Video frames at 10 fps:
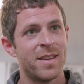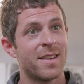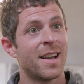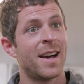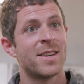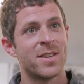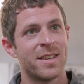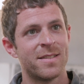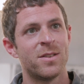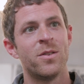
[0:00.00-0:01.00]
these
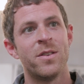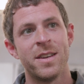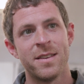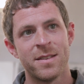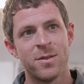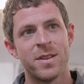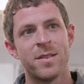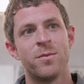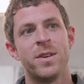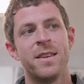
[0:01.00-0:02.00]
clashing stories and all
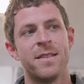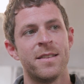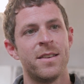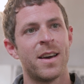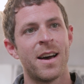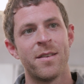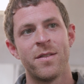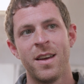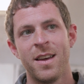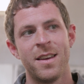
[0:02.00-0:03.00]
this reason. You
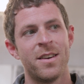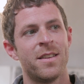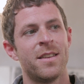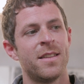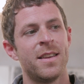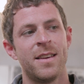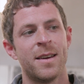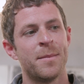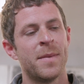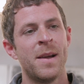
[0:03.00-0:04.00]
have,
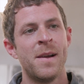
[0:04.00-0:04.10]
the